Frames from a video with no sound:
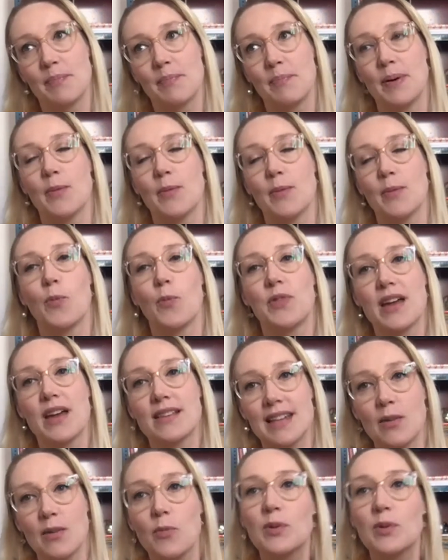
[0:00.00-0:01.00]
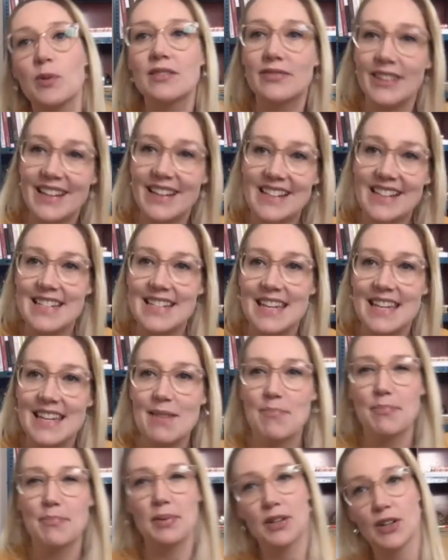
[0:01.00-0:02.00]
but things I would have liked to
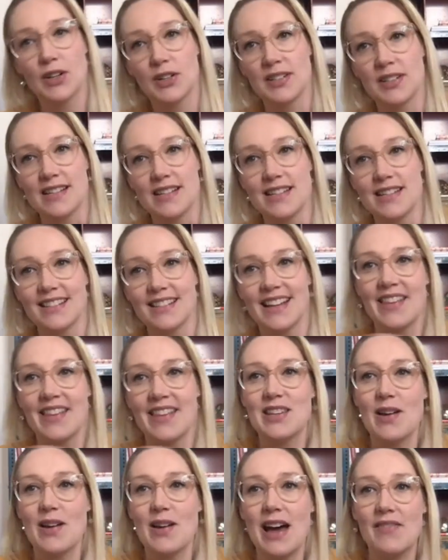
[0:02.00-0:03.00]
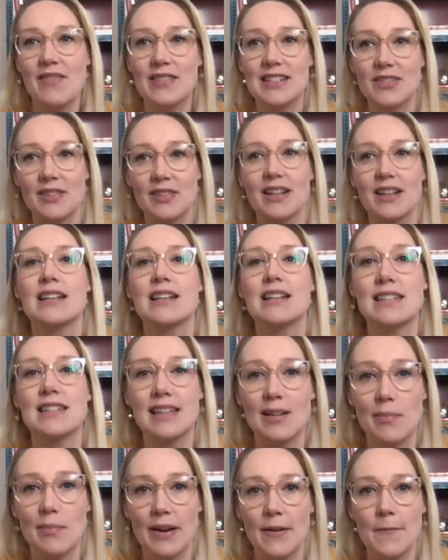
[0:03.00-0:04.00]
keep but couldn't. And then you have a different
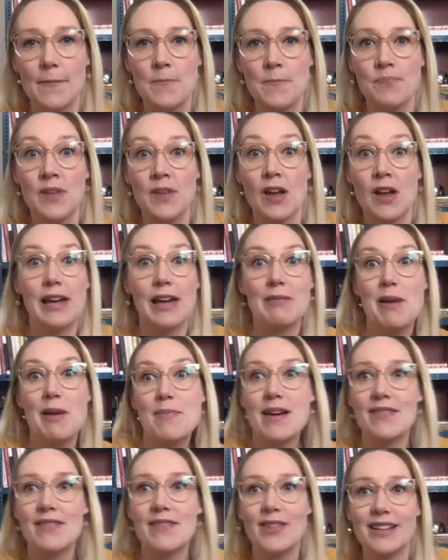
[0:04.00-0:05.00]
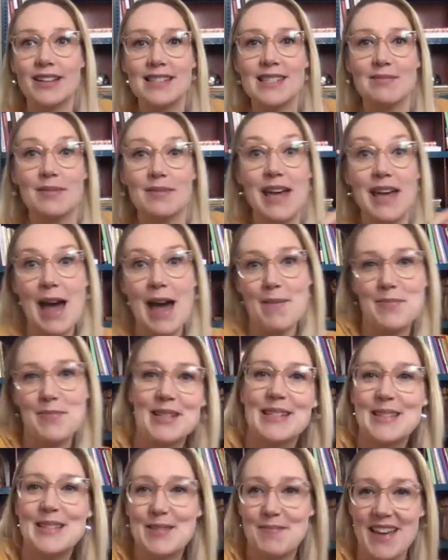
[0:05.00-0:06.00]
idea about, okay, maybe I've got some
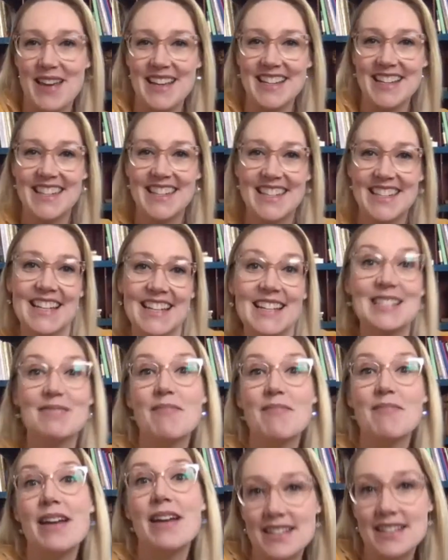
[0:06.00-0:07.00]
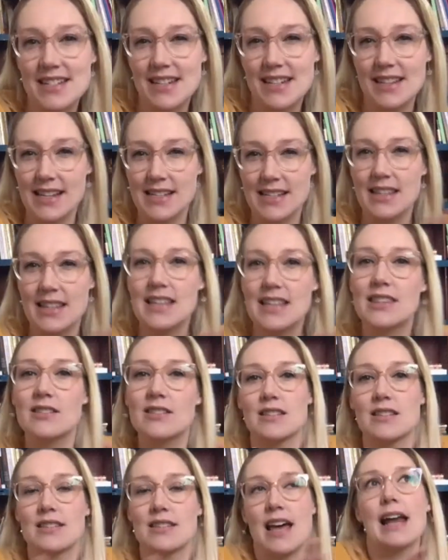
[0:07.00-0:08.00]
caption space to mention this. I think
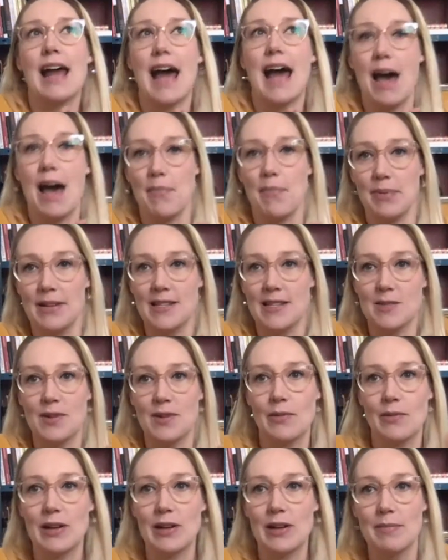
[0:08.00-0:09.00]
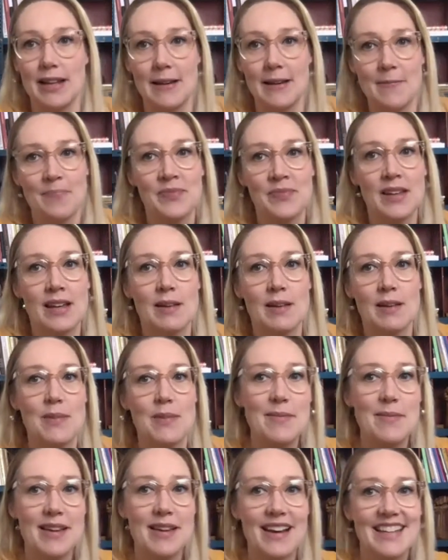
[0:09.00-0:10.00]
there's that happens. We think, wait a minute,
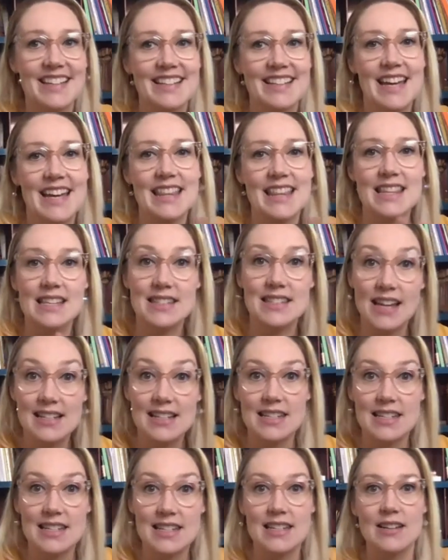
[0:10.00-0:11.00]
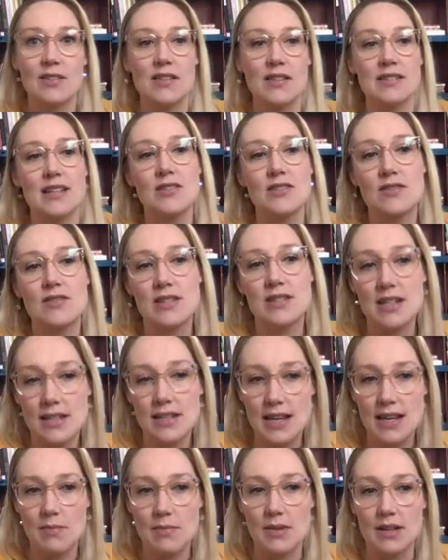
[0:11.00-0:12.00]
maybe I can get this idea or this interesting
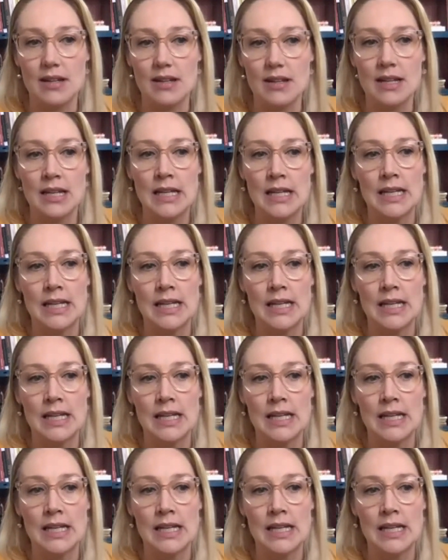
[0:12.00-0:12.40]
statement